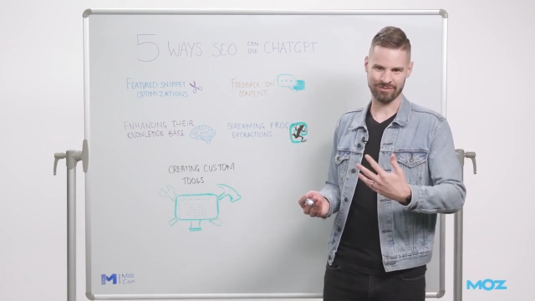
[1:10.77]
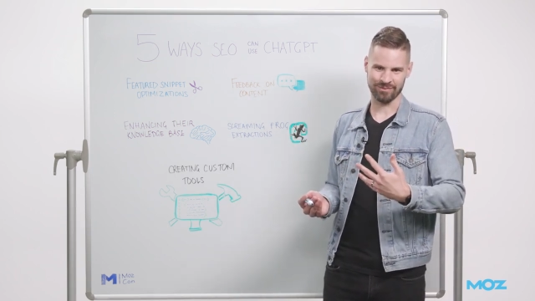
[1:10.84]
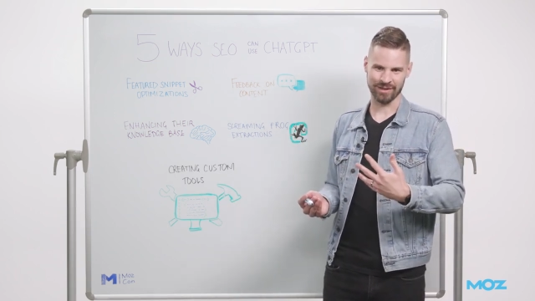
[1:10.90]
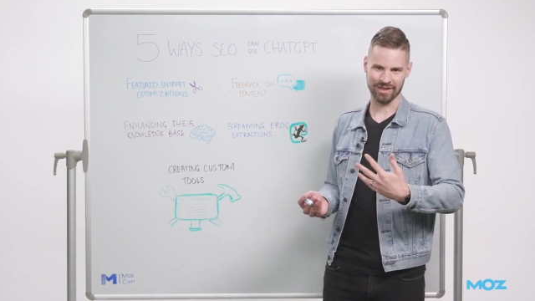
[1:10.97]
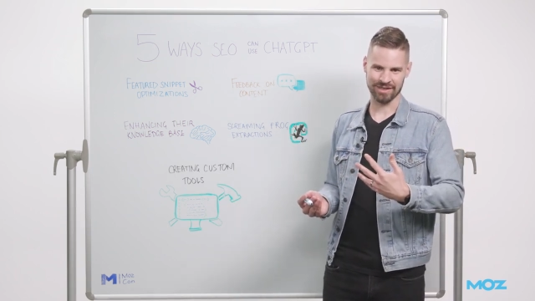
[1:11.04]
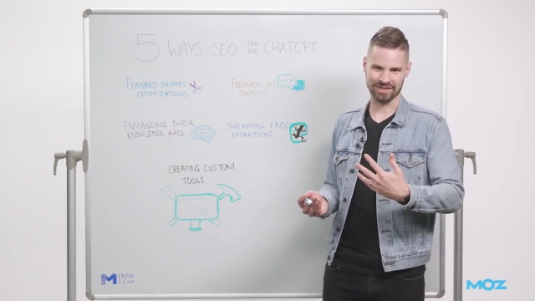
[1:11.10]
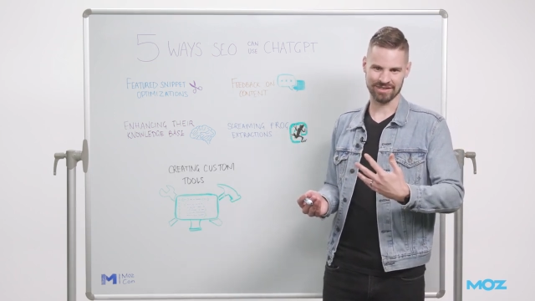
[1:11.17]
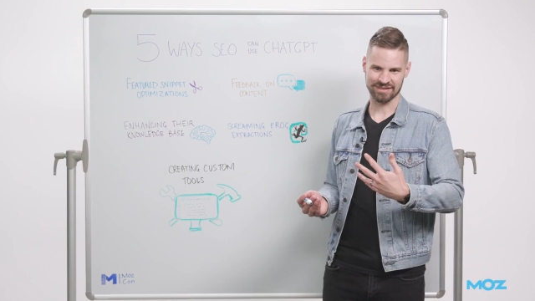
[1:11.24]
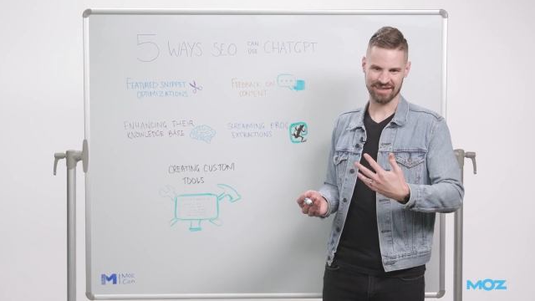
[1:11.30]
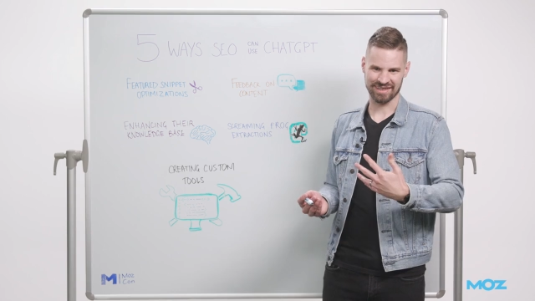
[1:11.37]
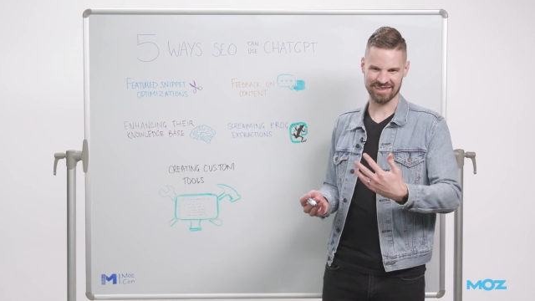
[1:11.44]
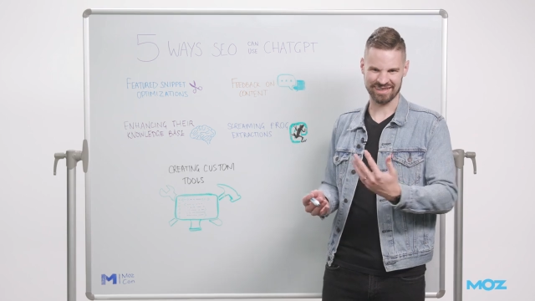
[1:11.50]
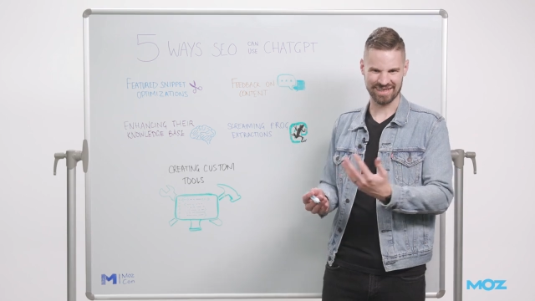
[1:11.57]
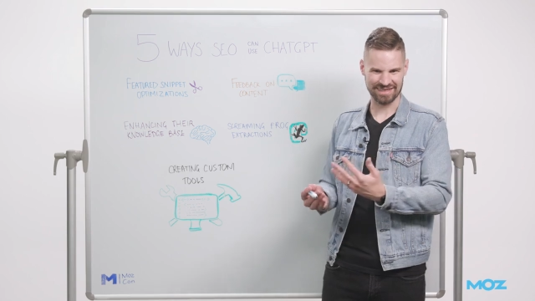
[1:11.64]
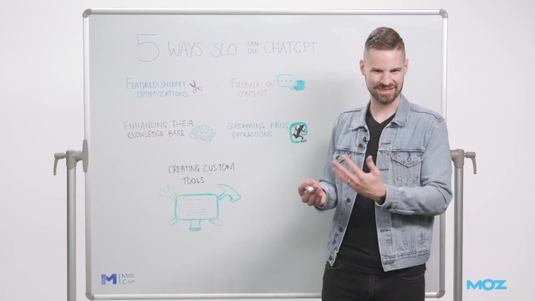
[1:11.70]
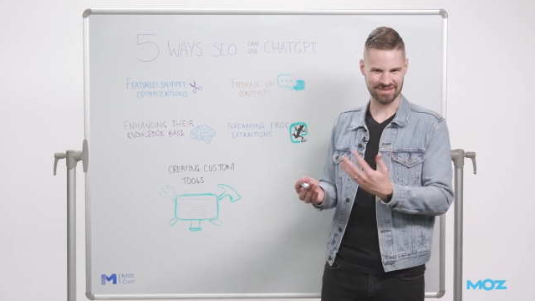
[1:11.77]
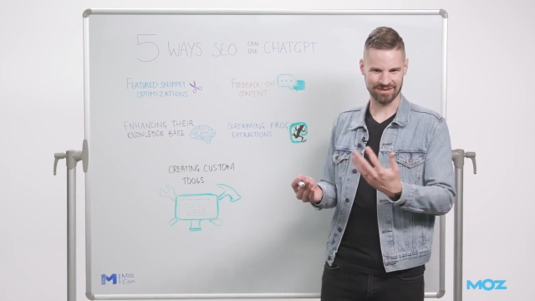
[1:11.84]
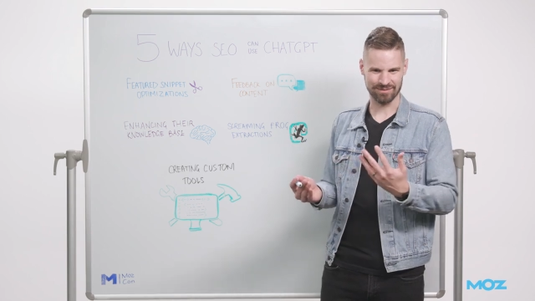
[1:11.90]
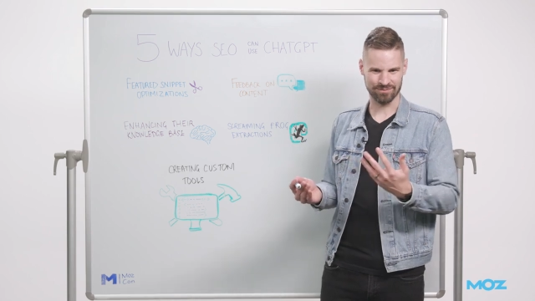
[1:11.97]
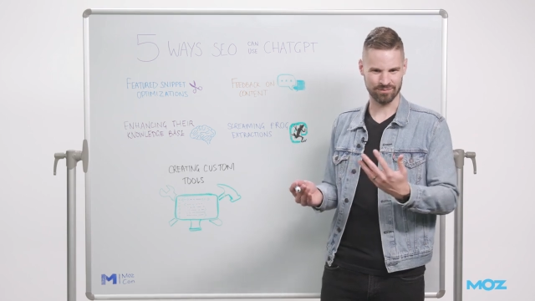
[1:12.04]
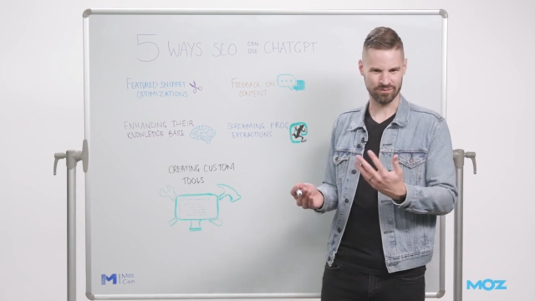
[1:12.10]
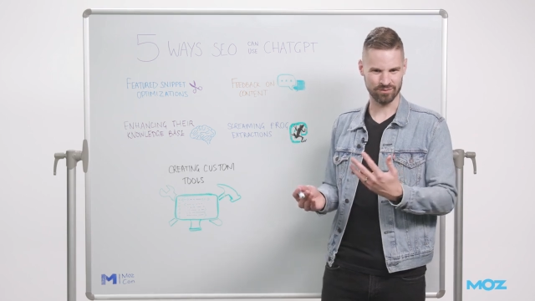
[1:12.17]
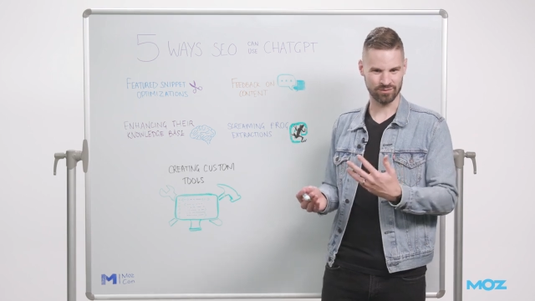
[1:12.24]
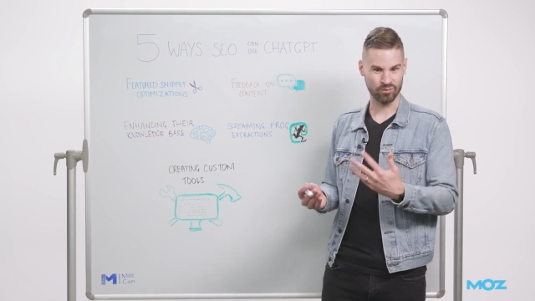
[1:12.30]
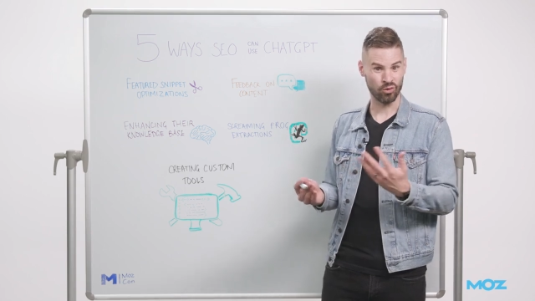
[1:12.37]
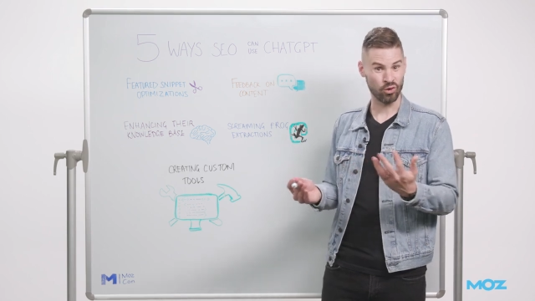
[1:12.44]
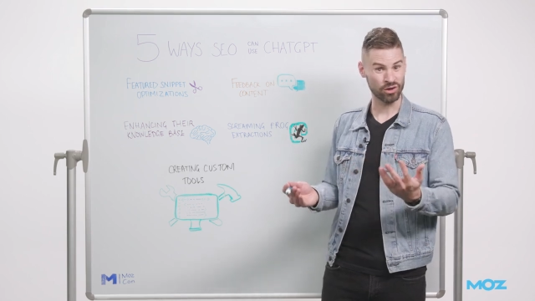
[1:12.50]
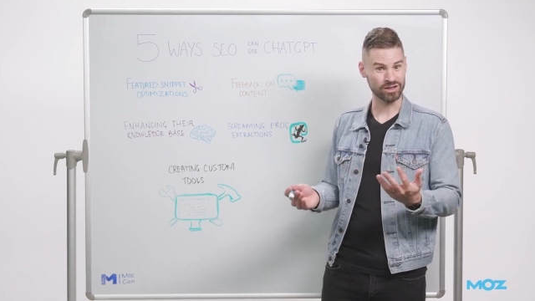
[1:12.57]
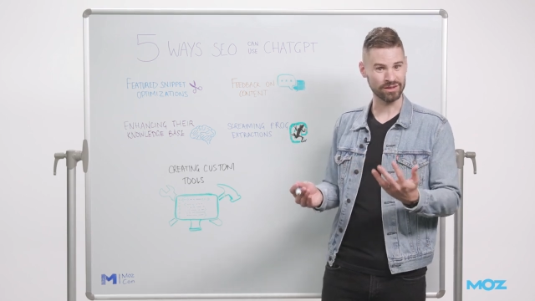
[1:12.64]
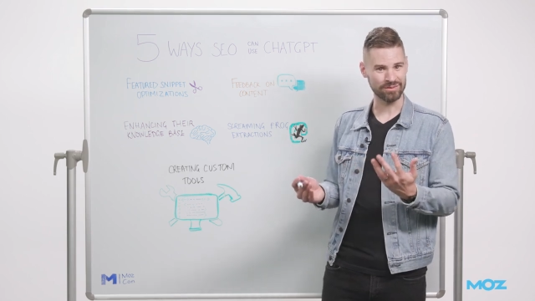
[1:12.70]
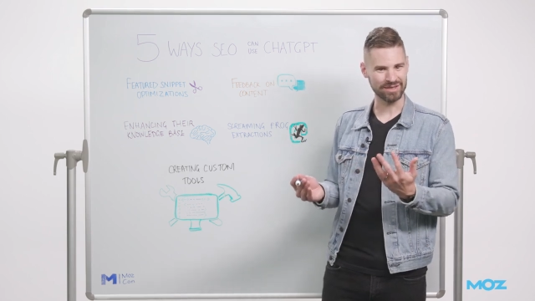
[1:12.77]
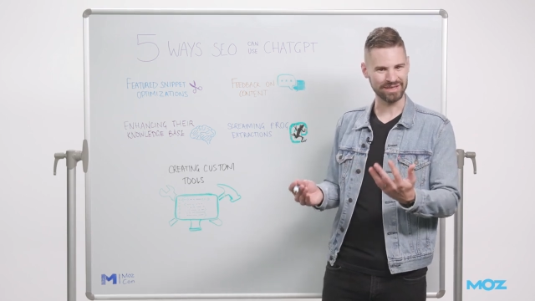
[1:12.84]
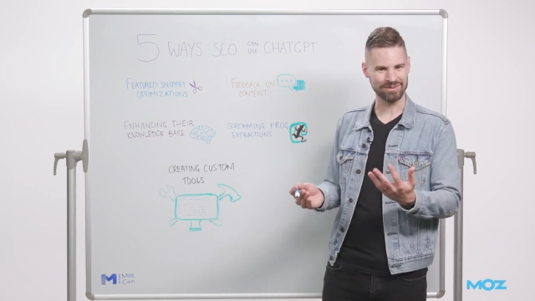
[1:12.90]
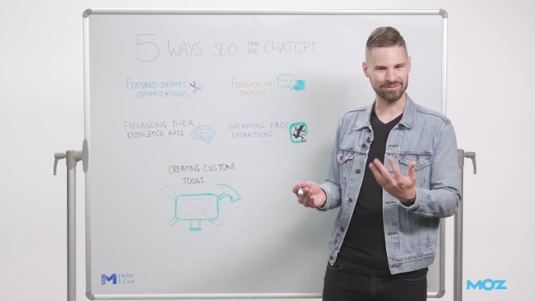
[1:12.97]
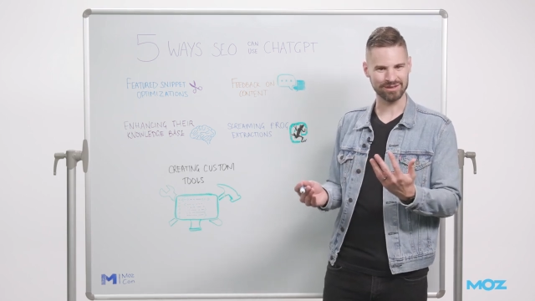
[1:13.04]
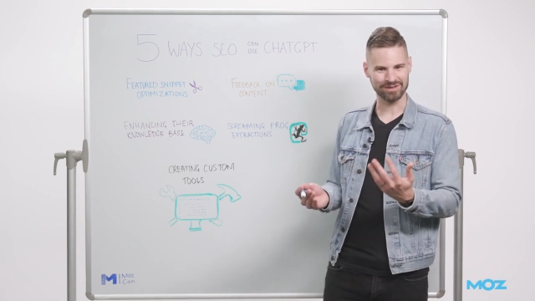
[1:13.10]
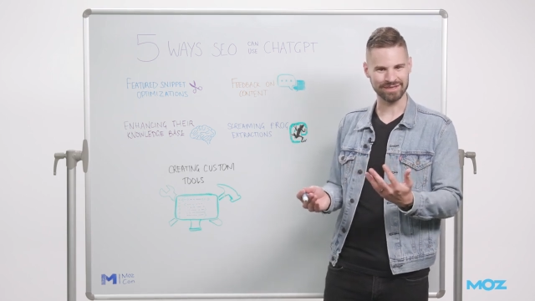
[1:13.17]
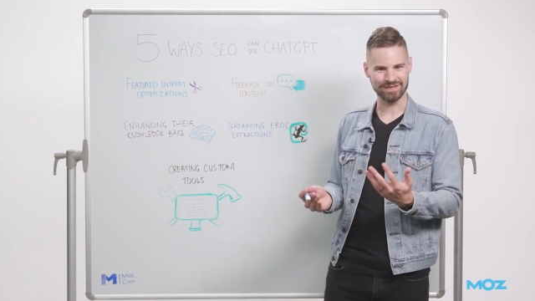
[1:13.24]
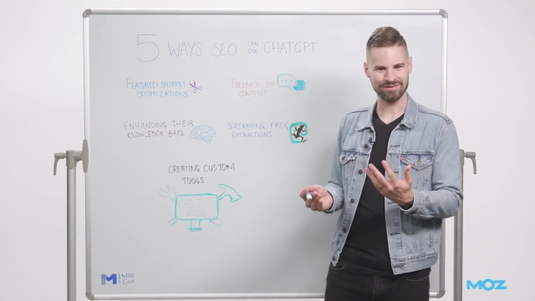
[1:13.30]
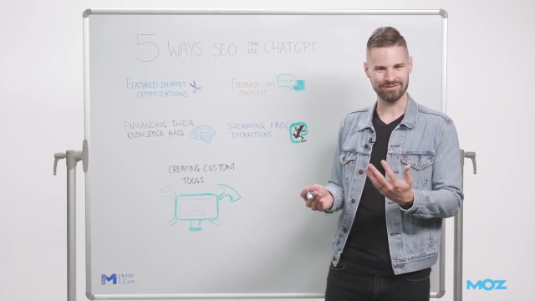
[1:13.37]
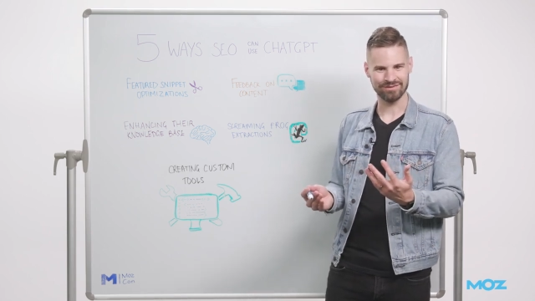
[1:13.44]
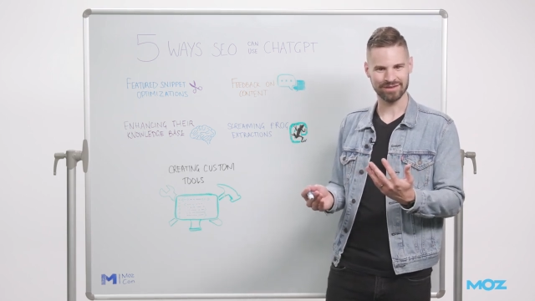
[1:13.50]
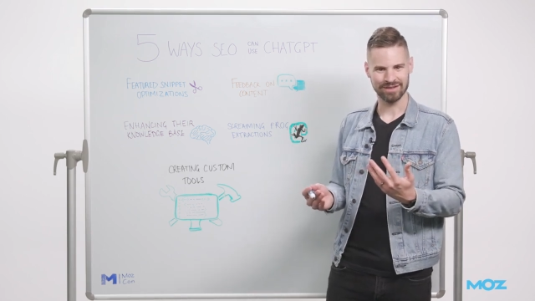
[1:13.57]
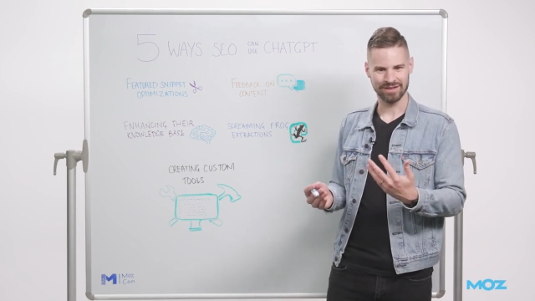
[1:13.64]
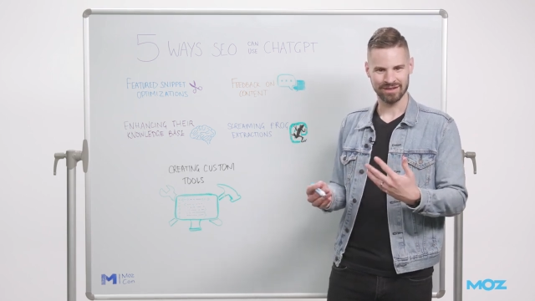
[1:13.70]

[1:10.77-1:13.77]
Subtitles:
but I think that's a more limiting belief.